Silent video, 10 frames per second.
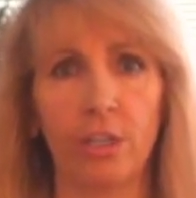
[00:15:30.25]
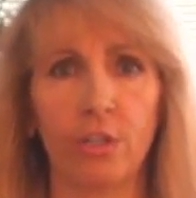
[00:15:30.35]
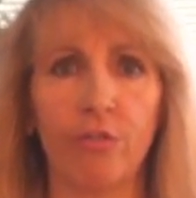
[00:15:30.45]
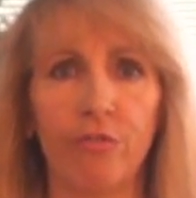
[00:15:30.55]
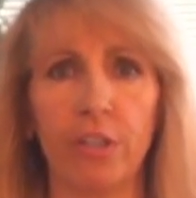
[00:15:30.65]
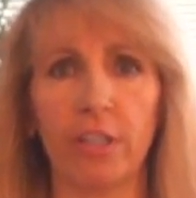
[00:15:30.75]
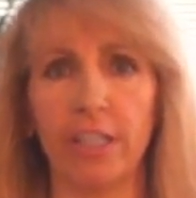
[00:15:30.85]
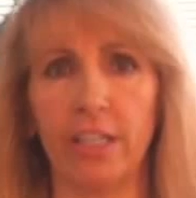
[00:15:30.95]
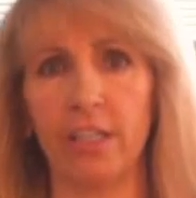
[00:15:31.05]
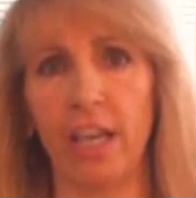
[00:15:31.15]
you're
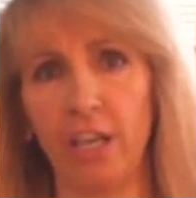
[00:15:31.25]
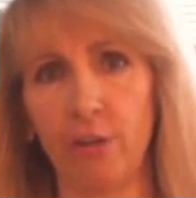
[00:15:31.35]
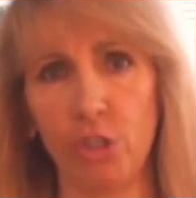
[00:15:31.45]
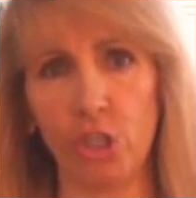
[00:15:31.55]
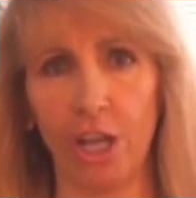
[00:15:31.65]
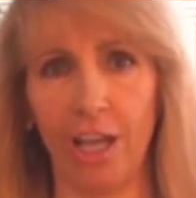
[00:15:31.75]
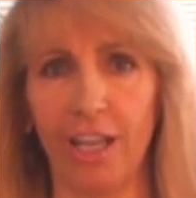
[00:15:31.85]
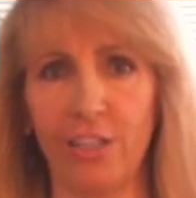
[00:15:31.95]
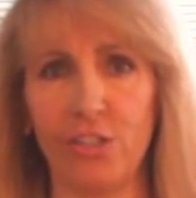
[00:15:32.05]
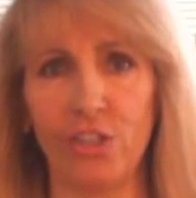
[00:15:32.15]
feeling
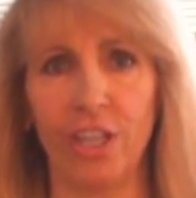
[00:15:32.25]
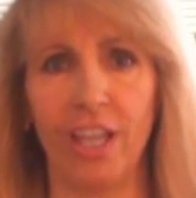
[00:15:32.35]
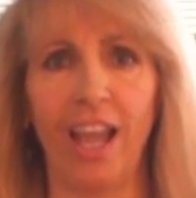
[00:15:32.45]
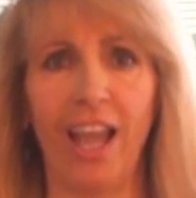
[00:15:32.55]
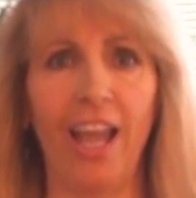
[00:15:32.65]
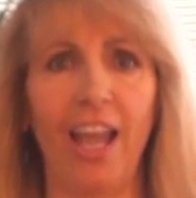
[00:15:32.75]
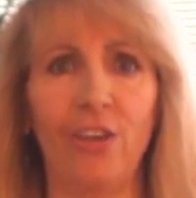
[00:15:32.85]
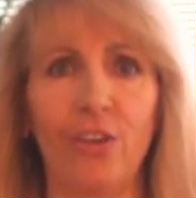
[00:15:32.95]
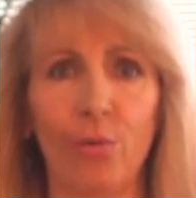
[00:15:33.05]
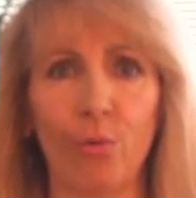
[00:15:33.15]
energized
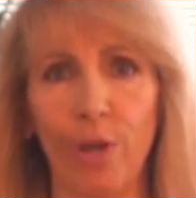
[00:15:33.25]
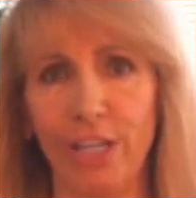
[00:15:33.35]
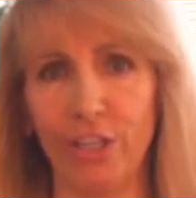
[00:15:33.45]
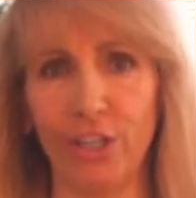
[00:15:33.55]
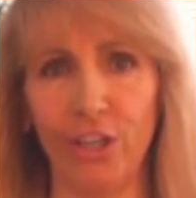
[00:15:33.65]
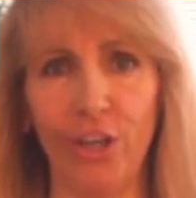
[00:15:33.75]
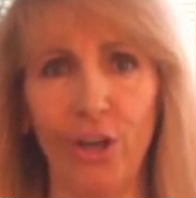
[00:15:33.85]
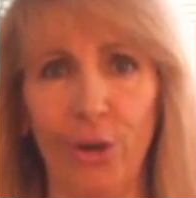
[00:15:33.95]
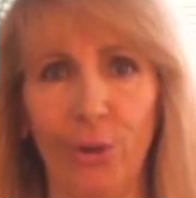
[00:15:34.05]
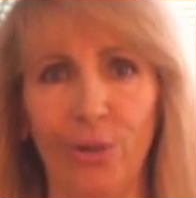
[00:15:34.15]
and ready to
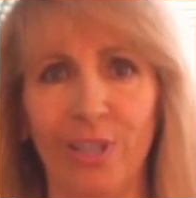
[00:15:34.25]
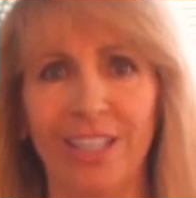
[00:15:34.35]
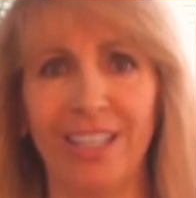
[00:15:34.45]
go.